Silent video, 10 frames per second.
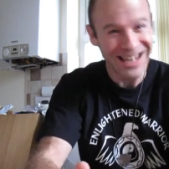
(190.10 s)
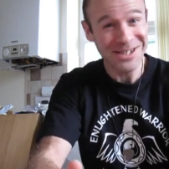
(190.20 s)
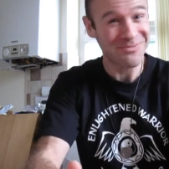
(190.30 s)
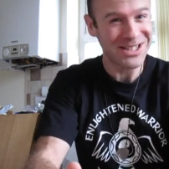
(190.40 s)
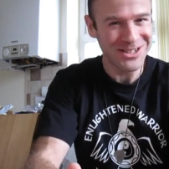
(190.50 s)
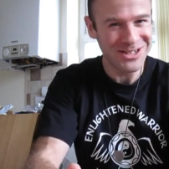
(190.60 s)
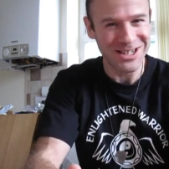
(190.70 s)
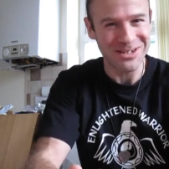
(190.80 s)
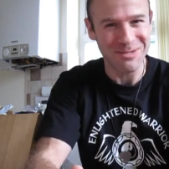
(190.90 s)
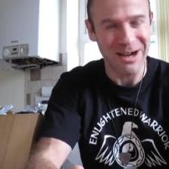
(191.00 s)
Let's not be too
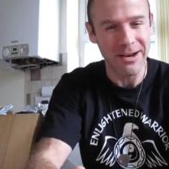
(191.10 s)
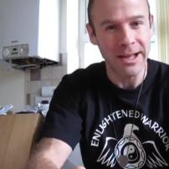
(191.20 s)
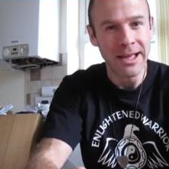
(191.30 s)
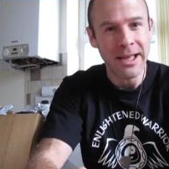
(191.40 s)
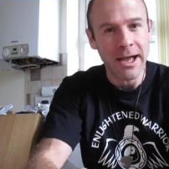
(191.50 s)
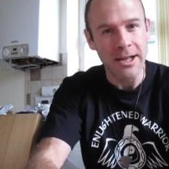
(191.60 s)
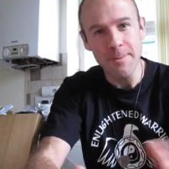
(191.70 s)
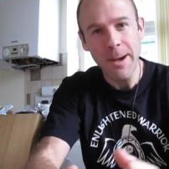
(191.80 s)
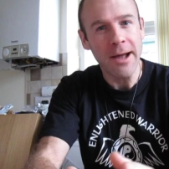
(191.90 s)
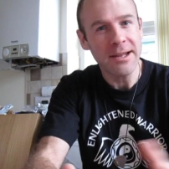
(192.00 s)
serious about it. And
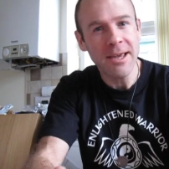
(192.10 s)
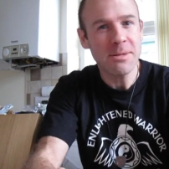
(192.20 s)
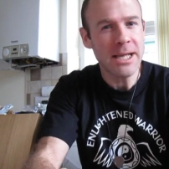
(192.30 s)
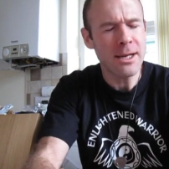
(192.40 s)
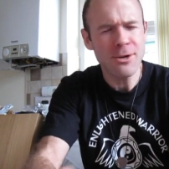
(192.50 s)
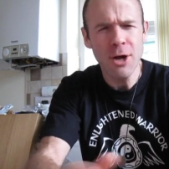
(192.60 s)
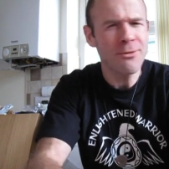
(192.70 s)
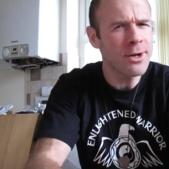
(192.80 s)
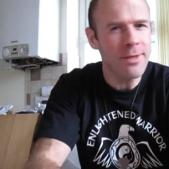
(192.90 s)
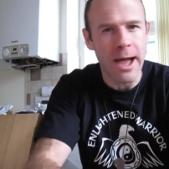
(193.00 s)
your partner keeps telling you,
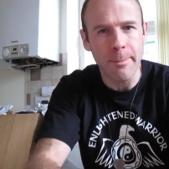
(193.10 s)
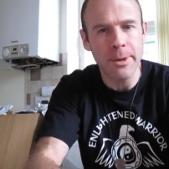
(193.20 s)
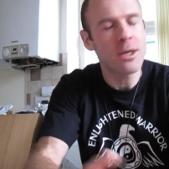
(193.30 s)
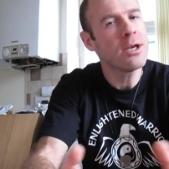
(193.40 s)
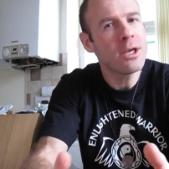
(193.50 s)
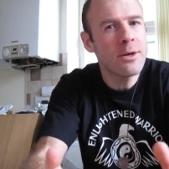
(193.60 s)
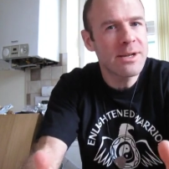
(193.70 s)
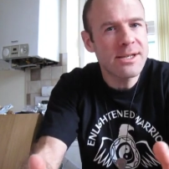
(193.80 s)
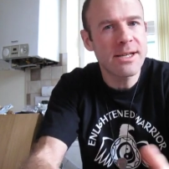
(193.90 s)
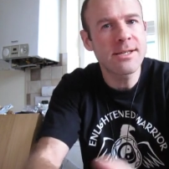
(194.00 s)
don't do that, but you, you
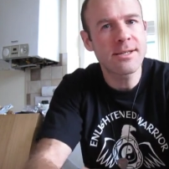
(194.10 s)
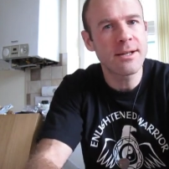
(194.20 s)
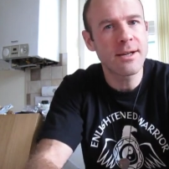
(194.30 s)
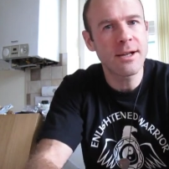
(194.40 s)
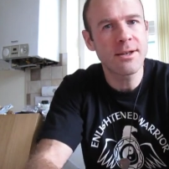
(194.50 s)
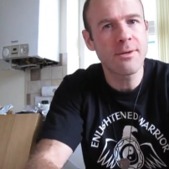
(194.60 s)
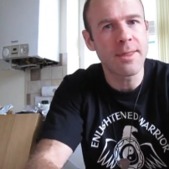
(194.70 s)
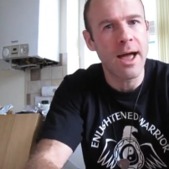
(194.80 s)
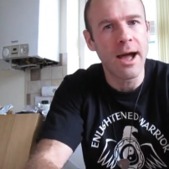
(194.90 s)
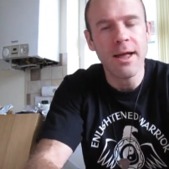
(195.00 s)
insist in, in
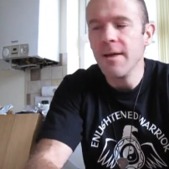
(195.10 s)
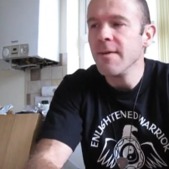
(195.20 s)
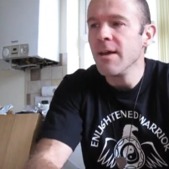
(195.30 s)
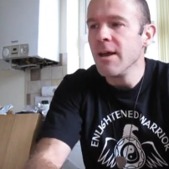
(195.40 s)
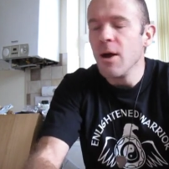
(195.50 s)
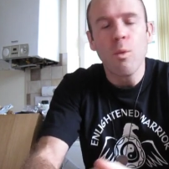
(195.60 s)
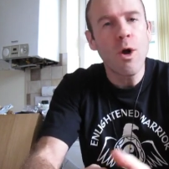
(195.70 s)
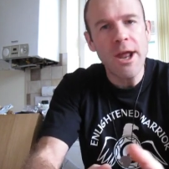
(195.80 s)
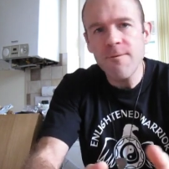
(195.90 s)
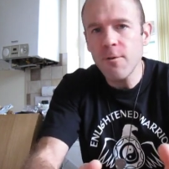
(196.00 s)
doing that
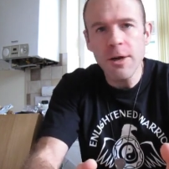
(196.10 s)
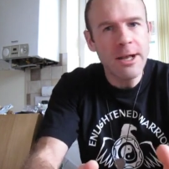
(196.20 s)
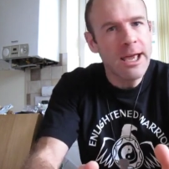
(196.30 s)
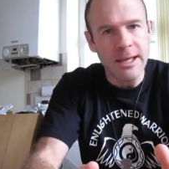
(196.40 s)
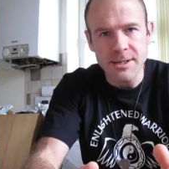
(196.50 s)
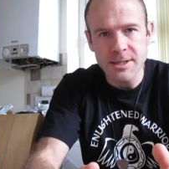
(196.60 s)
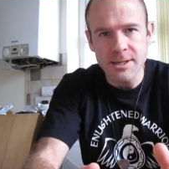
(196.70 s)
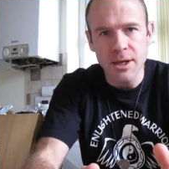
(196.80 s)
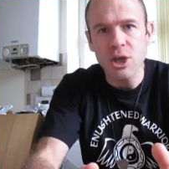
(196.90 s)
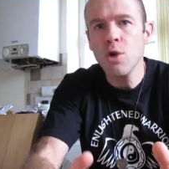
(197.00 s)
whatever it
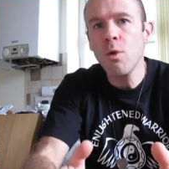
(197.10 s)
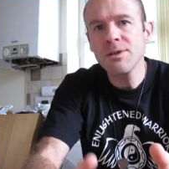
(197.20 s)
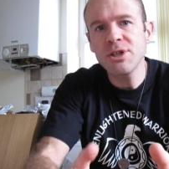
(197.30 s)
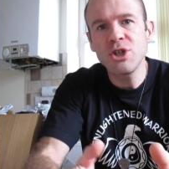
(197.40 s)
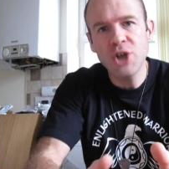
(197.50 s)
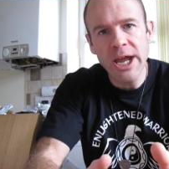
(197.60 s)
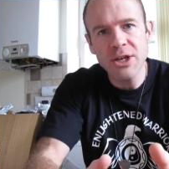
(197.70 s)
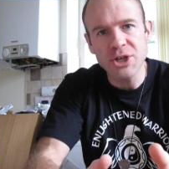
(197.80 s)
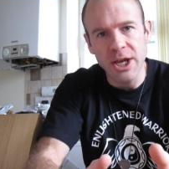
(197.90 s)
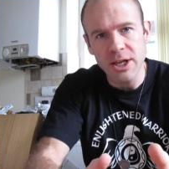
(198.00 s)
is, you want to
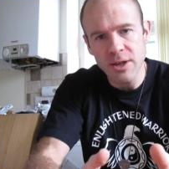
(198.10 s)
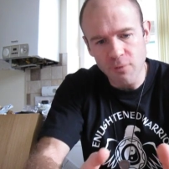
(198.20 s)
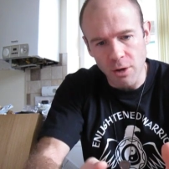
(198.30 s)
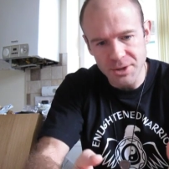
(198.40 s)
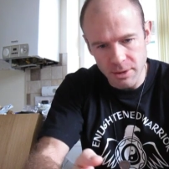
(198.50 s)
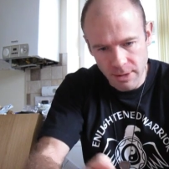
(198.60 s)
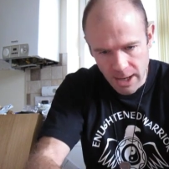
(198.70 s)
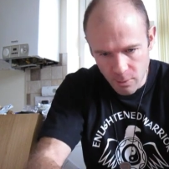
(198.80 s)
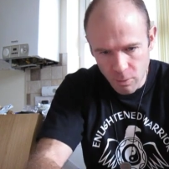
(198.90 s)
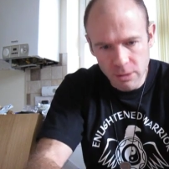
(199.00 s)
change it, you've got to,
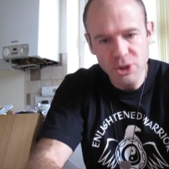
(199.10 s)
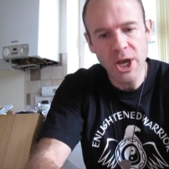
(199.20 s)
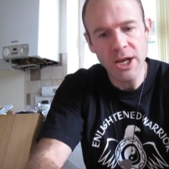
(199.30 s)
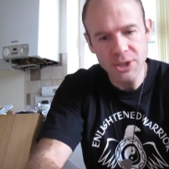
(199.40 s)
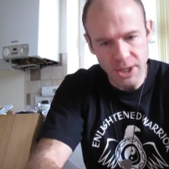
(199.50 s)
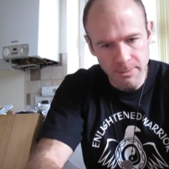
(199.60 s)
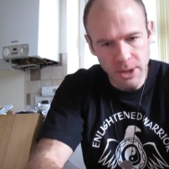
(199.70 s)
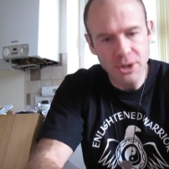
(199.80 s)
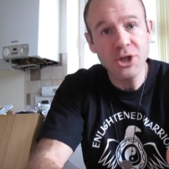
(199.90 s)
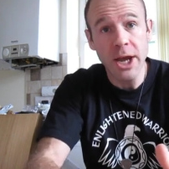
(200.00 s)
I will change, I'm
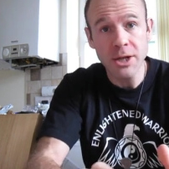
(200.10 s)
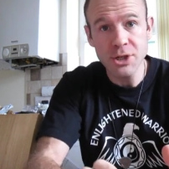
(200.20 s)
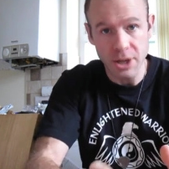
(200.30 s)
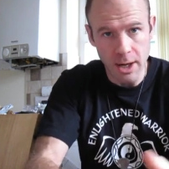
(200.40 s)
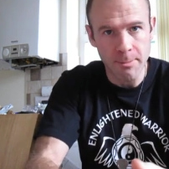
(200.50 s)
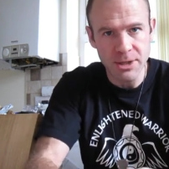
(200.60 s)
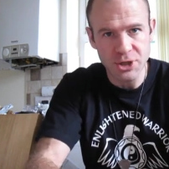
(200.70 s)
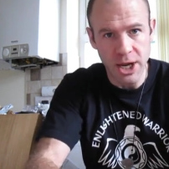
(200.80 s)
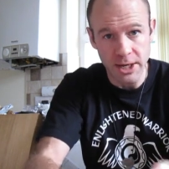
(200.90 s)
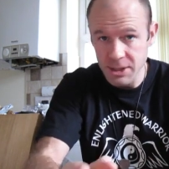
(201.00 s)
going to change, I
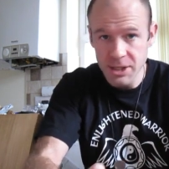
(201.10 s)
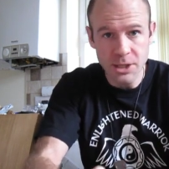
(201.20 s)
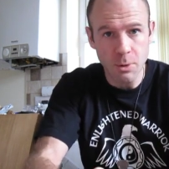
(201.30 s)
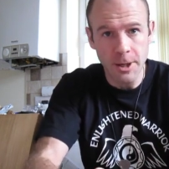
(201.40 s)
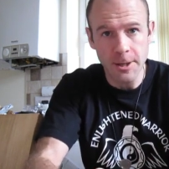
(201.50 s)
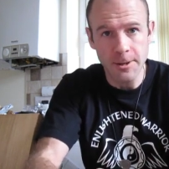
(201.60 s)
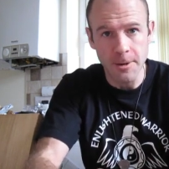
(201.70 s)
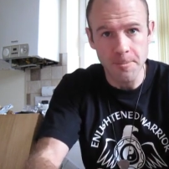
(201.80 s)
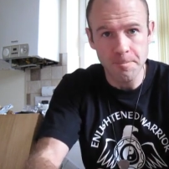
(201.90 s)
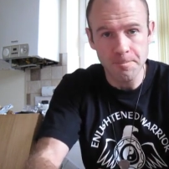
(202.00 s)
must change, this is what I'm going to do.